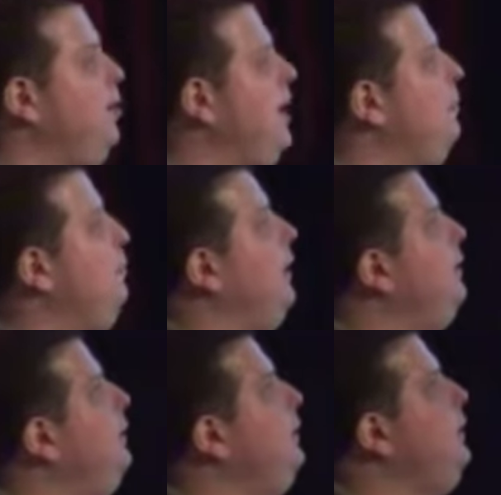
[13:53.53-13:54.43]
job than me.
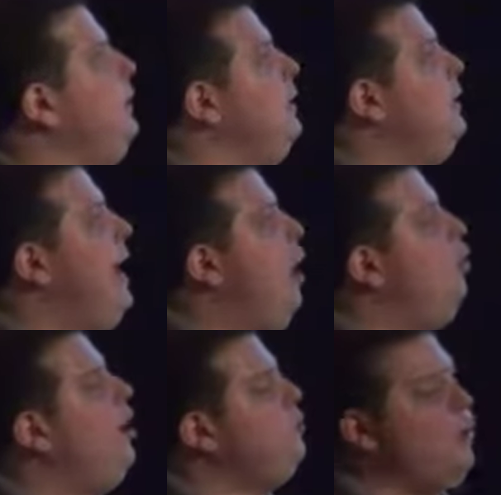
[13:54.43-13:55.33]

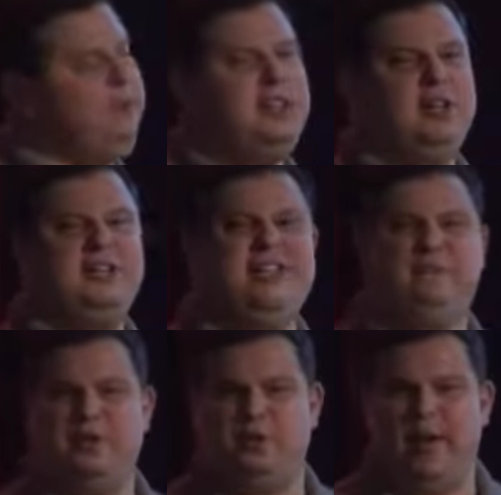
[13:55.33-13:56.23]
Now, what if we took a
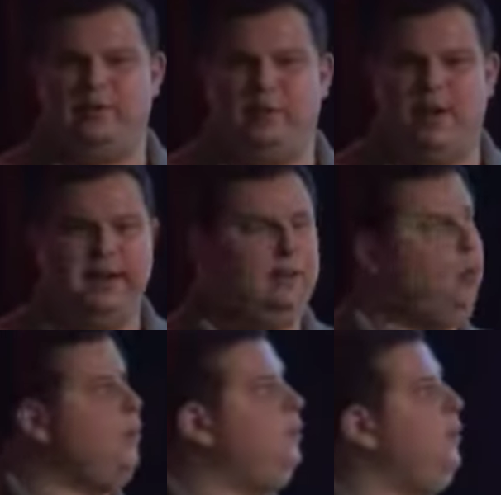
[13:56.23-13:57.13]
different direction, right?
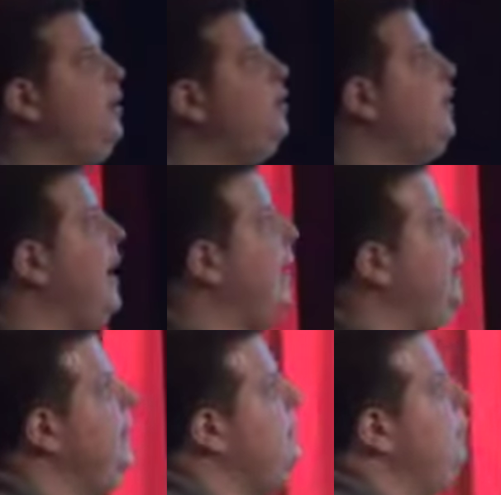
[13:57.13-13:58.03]
What if we were to
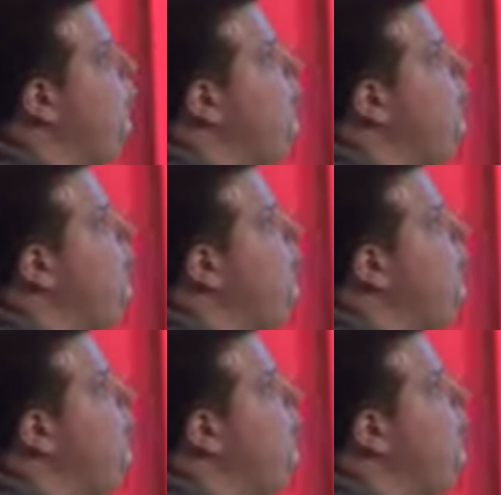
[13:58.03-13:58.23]
say we